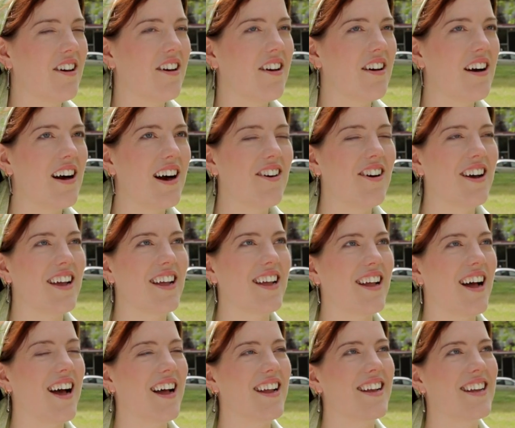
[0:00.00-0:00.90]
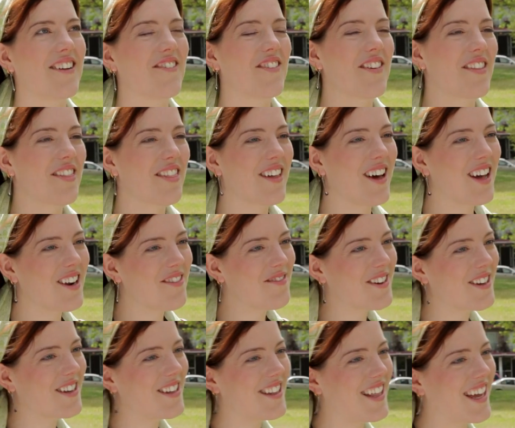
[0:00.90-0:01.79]
Oh, I, I never thought
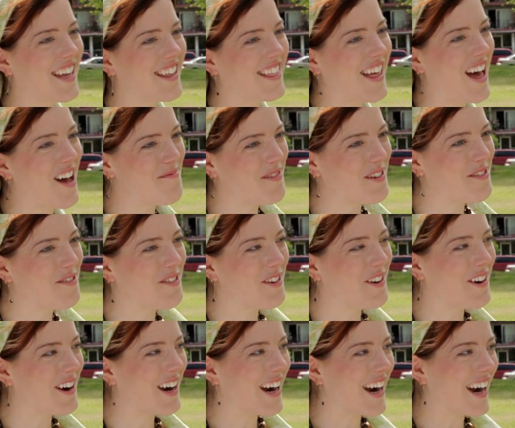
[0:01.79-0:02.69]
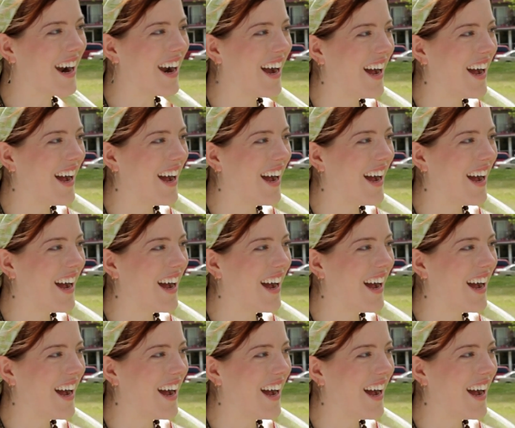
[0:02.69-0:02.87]
about it like that before.